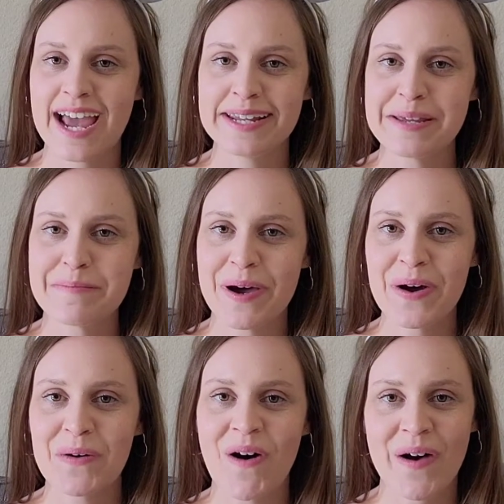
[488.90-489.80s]
tiny
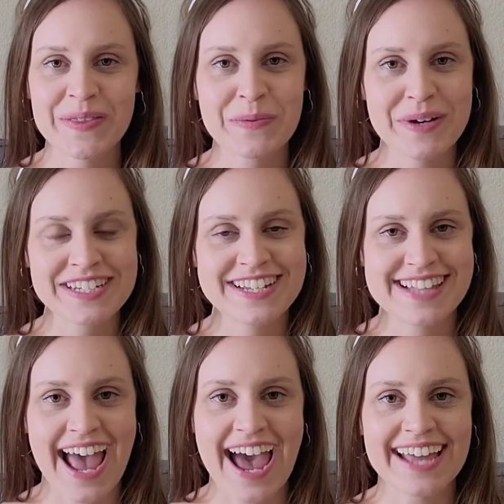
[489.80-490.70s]
bow on the
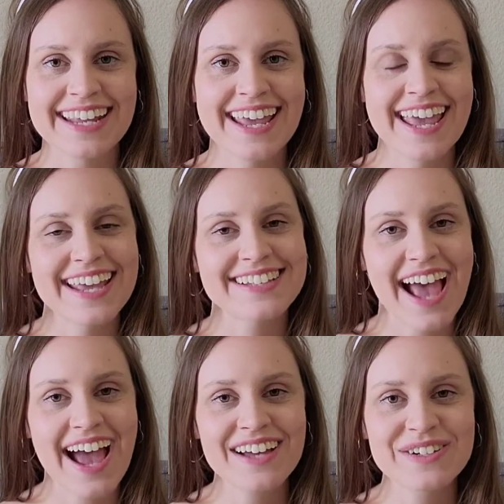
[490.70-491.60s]
witch's hat is
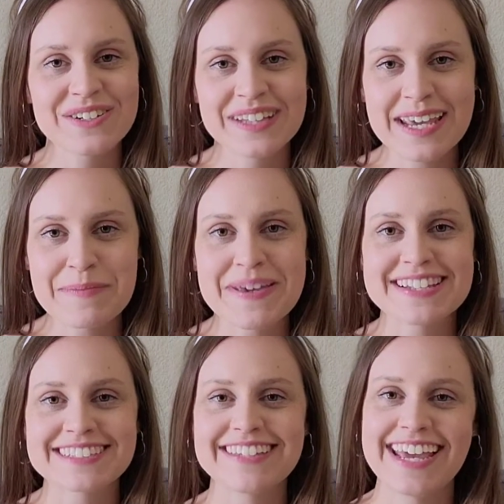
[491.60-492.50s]
actually a
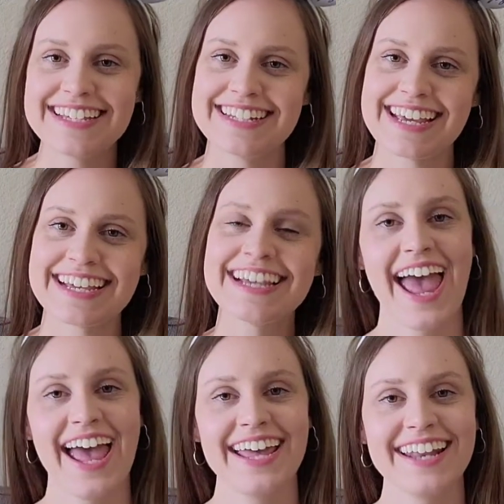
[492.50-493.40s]
piece of candy.
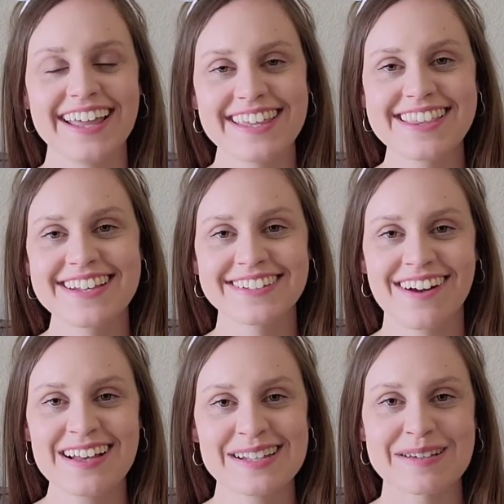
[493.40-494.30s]
And I think these are
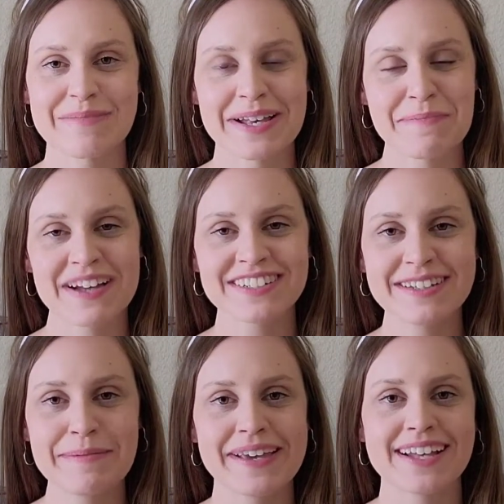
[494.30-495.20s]
awesome,
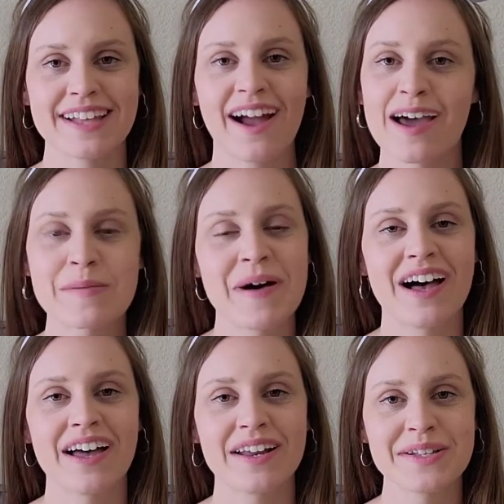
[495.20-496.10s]
especially because I got them
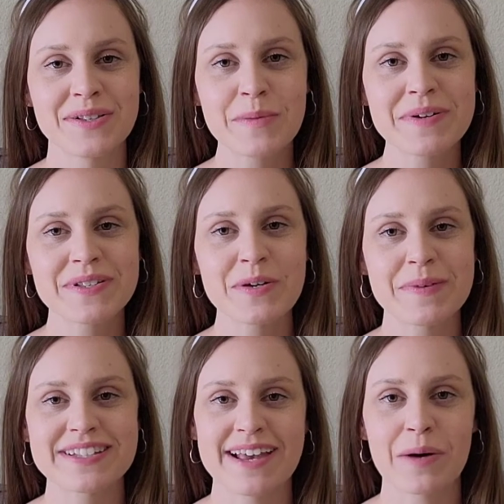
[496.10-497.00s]
on a super,
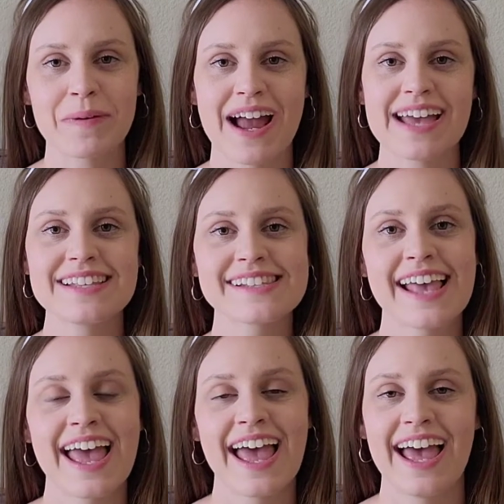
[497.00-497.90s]
super sale price
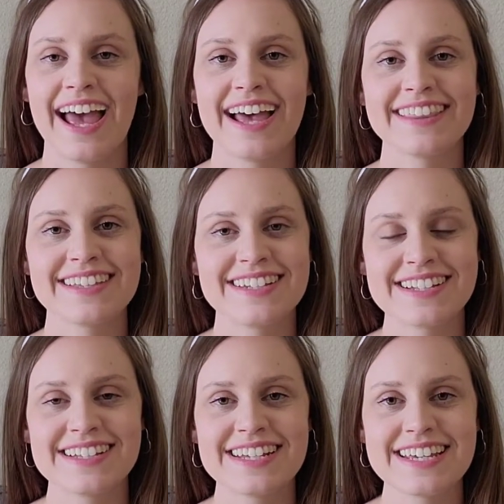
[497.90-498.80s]
at the
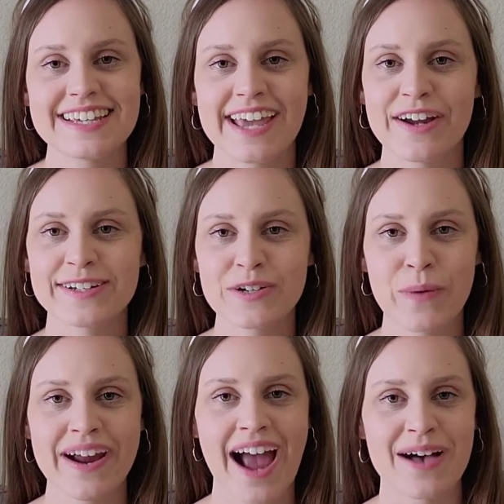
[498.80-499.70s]
Disney Character
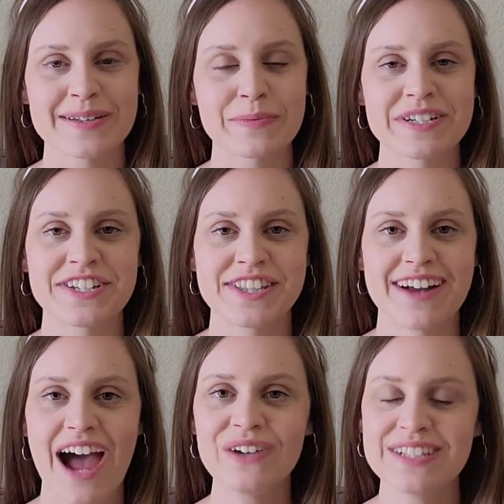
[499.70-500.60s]
Warehouse, which is
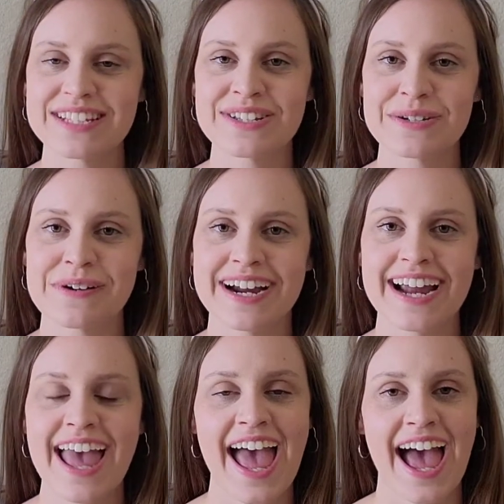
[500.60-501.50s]
their outlet
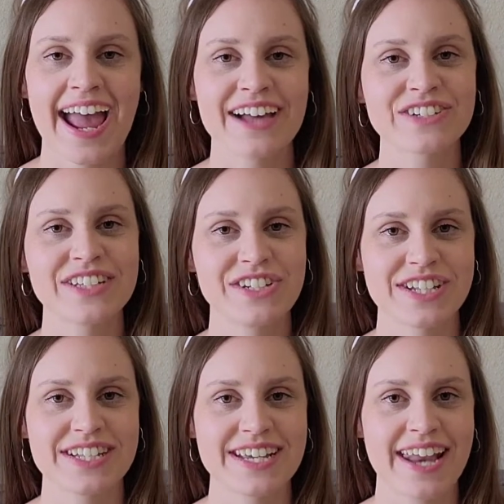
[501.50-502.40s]
store. I actually
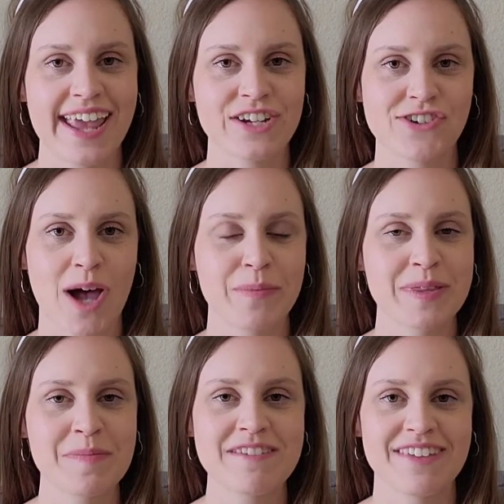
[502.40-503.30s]
just did a shop with me